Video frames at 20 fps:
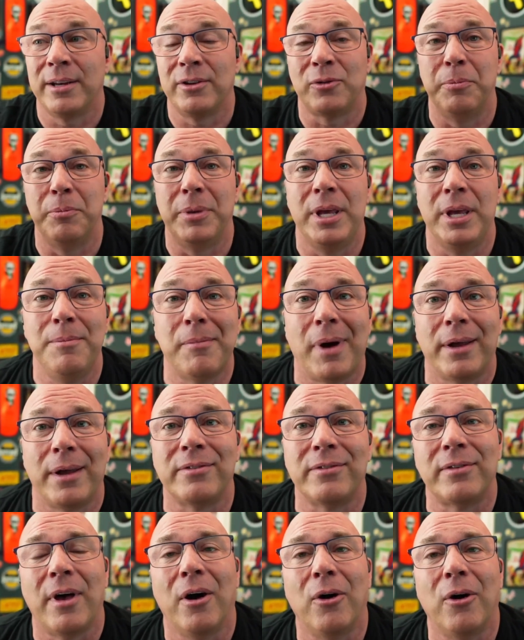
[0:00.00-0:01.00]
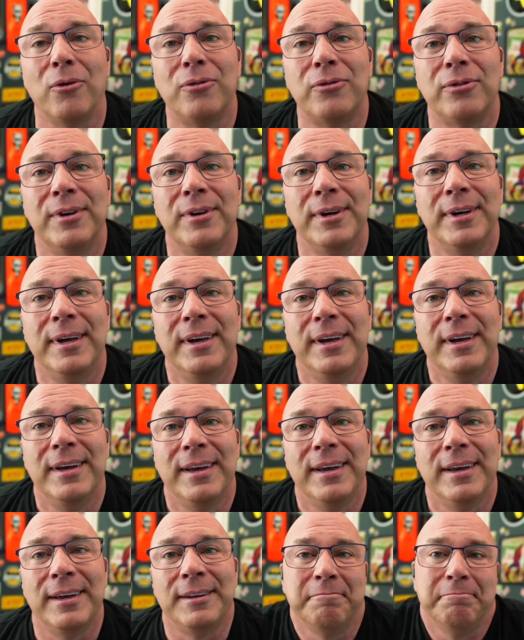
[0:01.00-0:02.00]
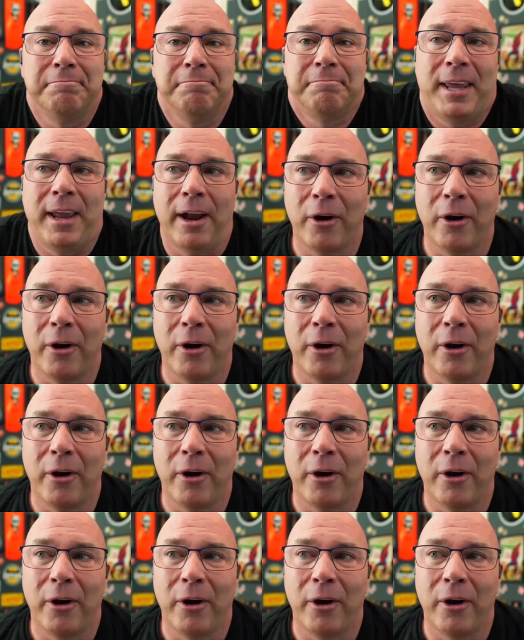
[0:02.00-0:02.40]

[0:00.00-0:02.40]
I just be myself and